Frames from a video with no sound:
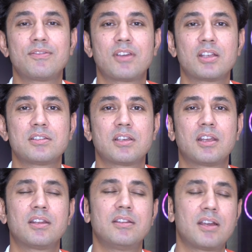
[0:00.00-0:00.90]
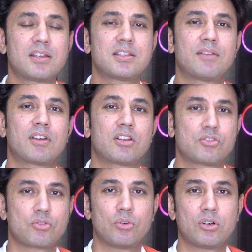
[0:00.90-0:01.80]
fans, and it does have a
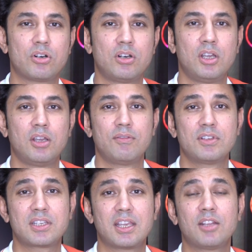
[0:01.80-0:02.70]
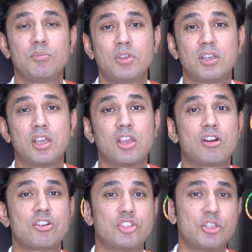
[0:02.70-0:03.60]
controller which can be
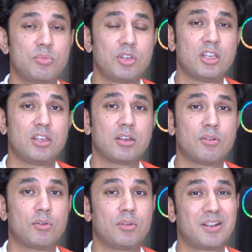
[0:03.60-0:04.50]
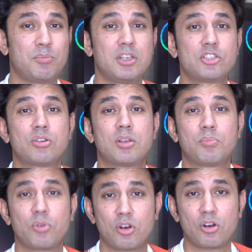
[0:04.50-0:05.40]
ARGB. That means you can
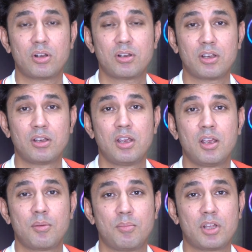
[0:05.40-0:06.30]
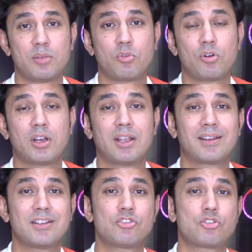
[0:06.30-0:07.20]
put it on a motherboard
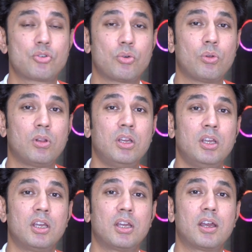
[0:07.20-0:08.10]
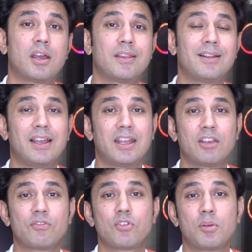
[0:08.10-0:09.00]
and control the
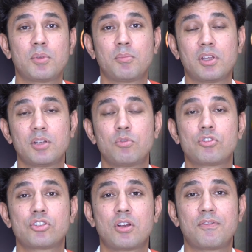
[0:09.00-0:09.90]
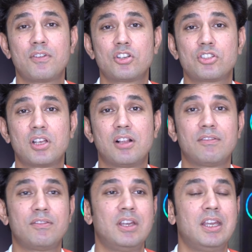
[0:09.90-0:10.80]
lighting from the motherboard software
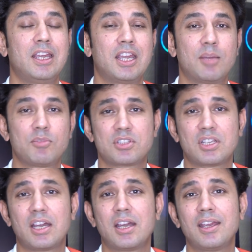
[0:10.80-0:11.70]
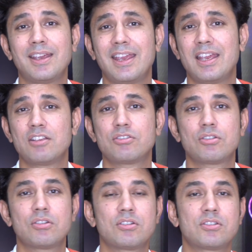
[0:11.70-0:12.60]
itself, MSI,
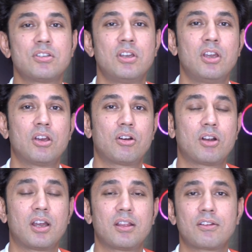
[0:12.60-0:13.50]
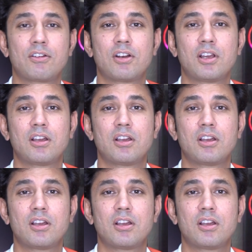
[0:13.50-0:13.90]
ASUS, or other